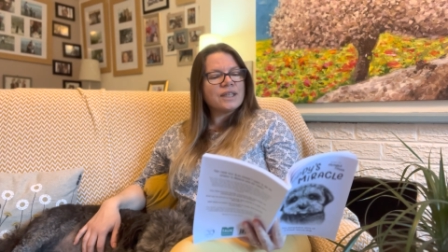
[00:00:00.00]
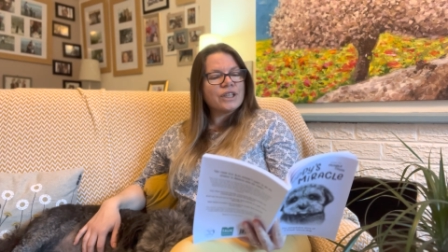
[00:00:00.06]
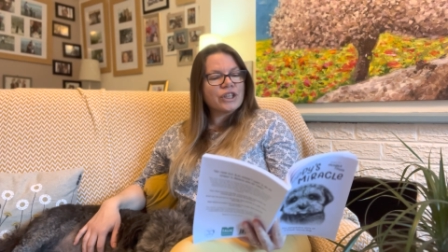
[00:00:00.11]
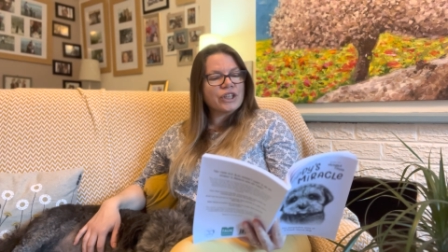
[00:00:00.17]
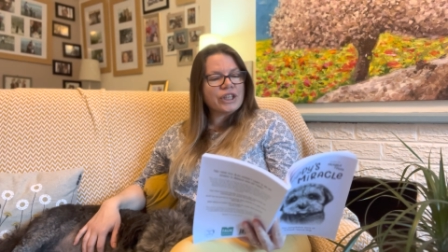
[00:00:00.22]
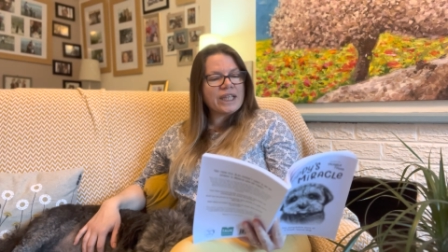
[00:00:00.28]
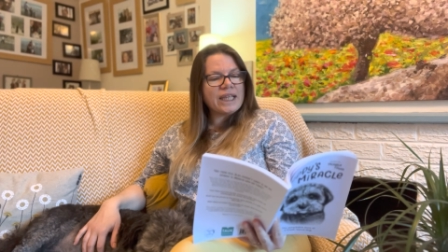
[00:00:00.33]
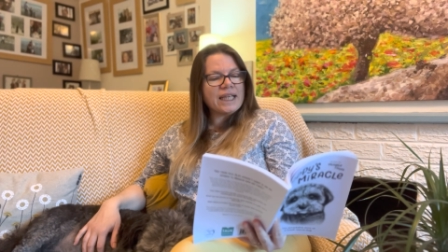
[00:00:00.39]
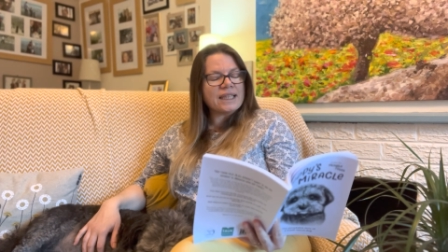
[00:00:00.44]

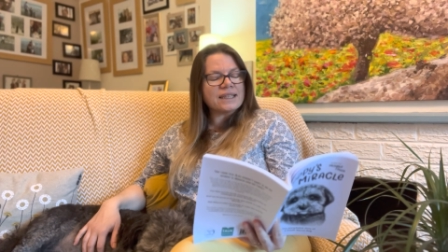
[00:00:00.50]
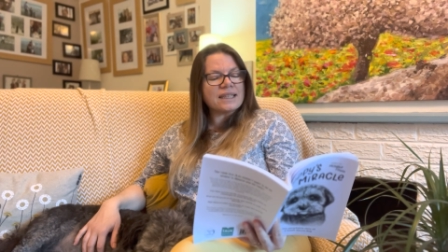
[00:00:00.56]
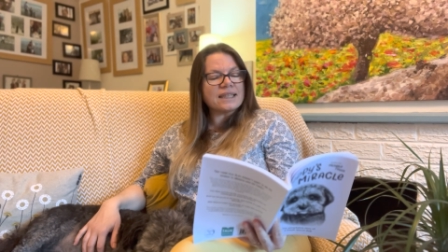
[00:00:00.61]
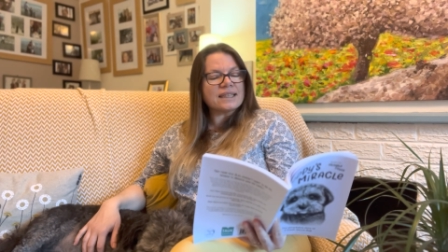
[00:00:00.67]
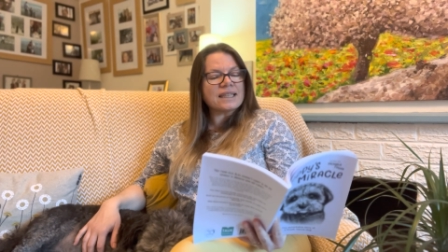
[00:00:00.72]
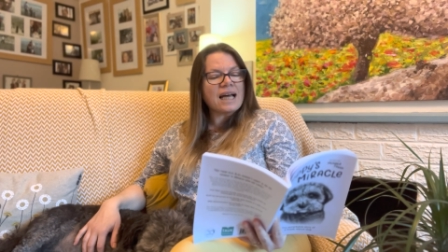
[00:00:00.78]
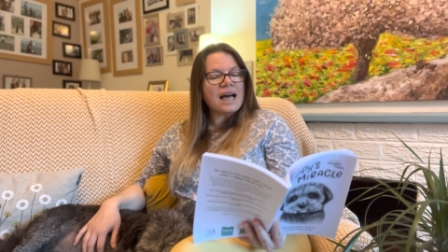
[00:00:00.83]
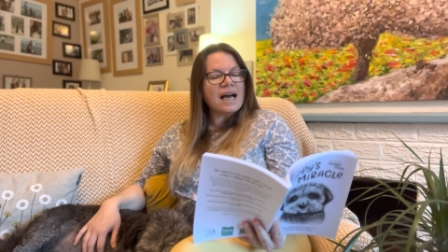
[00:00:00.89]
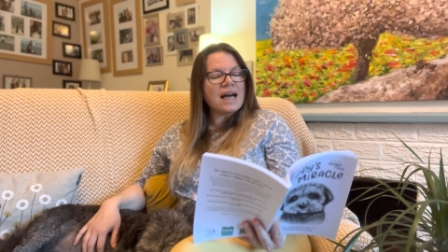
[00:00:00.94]
She licked
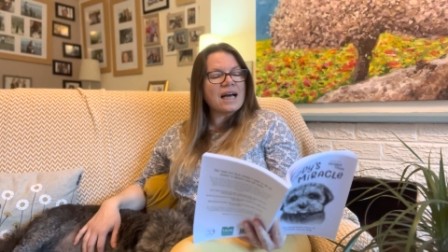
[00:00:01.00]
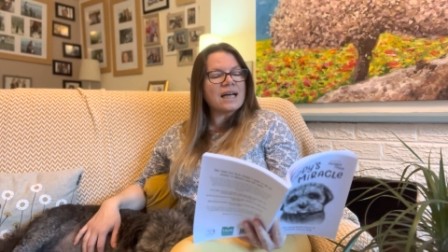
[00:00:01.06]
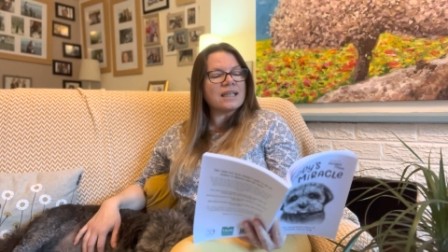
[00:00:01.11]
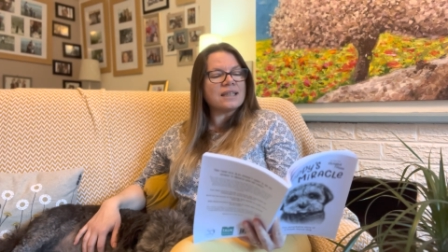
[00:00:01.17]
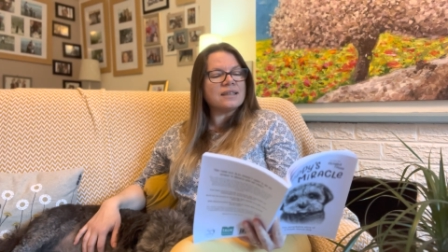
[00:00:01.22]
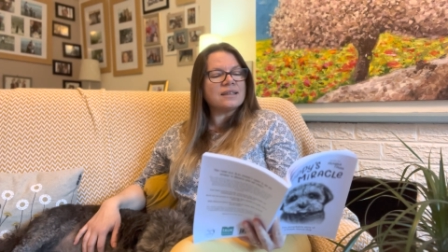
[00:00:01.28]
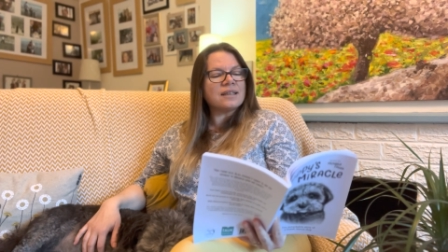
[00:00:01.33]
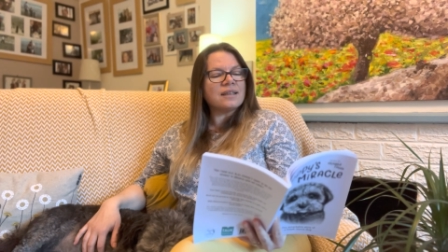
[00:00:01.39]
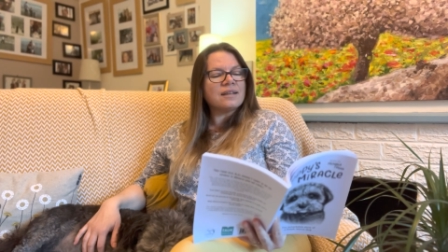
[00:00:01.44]
his
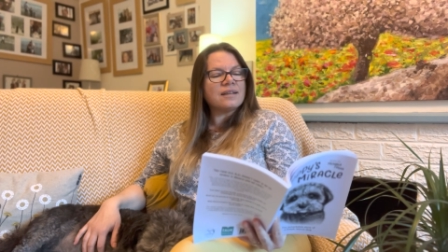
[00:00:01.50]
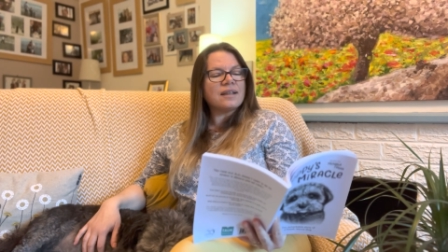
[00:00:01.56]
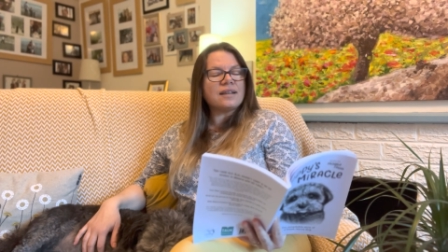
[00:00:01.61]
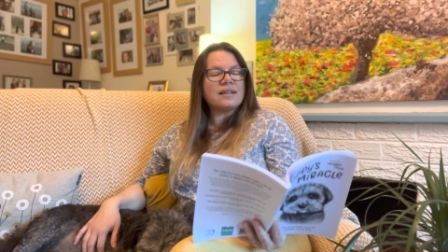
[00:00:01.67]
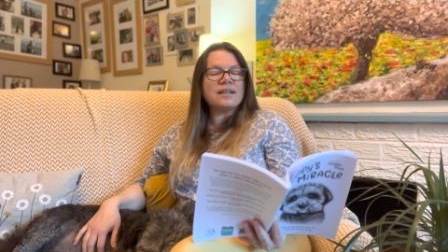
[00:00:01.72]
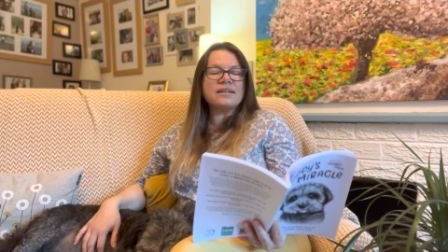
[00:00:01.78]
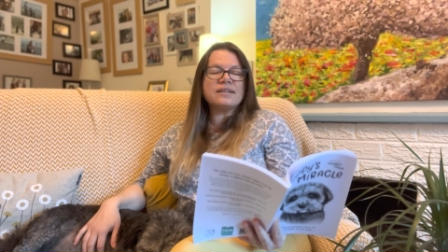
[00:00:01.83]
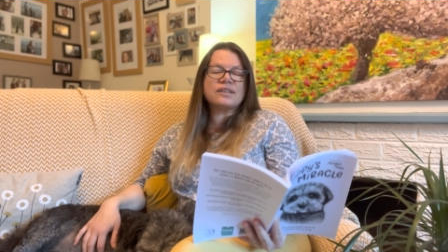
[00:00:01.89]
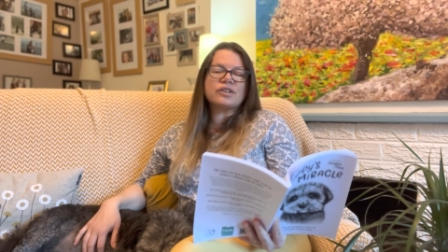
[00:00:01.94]
hand and
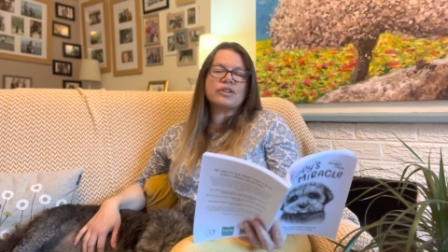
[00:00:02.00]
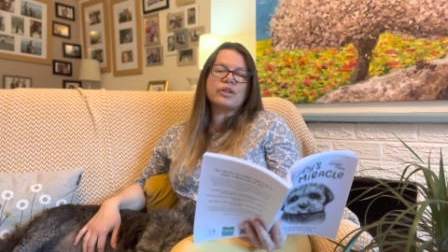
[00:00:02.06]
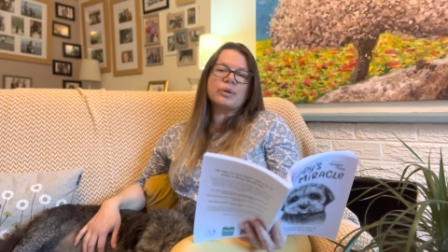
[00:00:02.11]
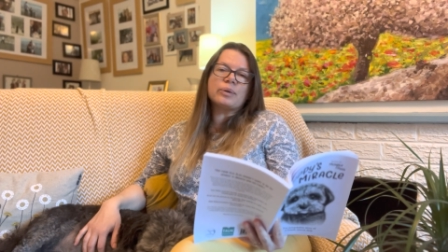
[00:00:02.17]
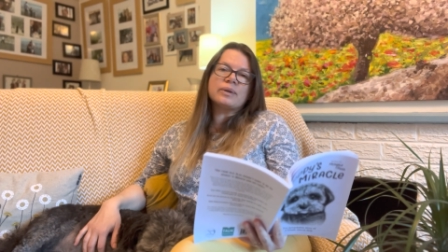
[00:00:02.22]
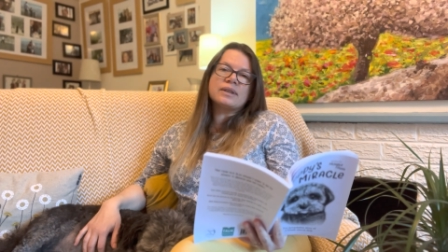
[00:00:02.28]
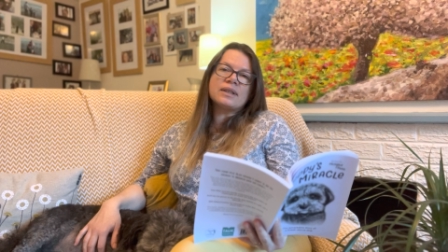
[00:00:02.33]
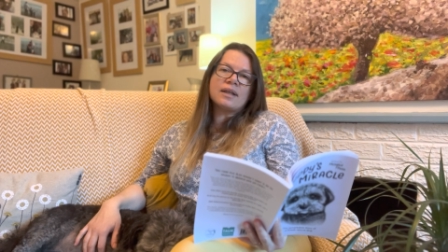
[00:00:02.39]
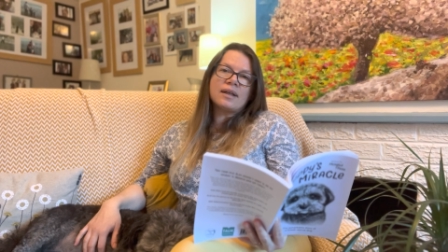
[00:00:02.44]
he
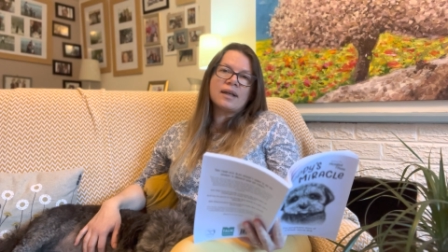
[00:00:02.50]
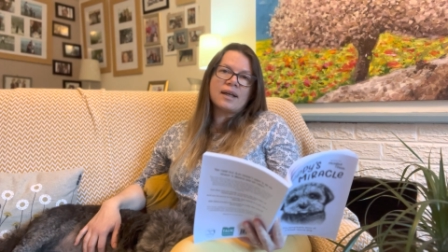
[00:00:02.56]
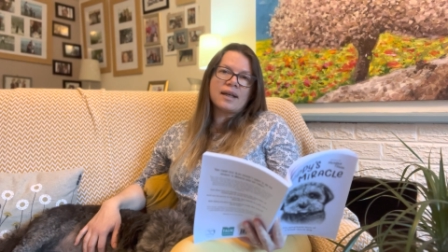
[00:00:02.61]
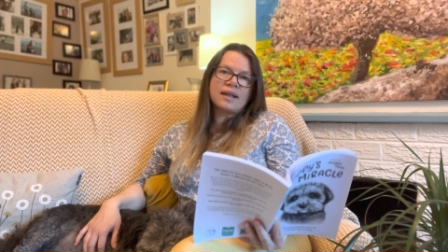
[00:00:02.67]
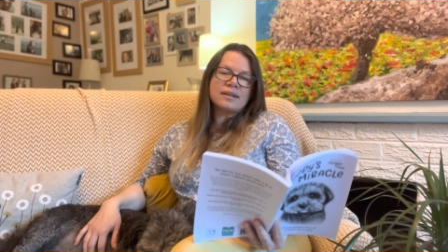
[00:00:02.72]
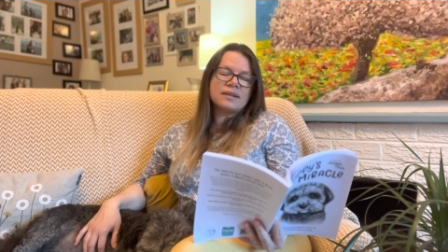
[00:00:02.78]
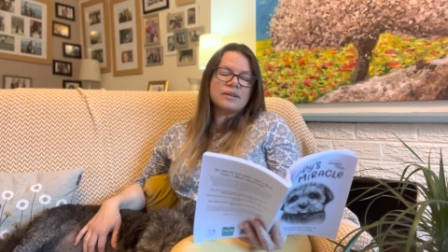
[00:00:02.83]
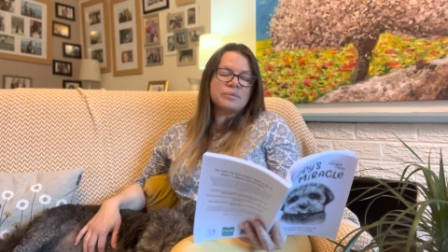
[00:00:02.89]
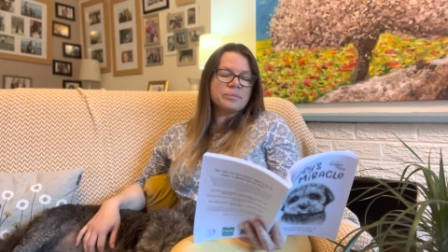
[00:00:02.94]
stroked her
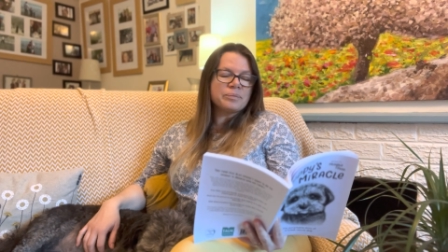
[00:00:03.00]
head.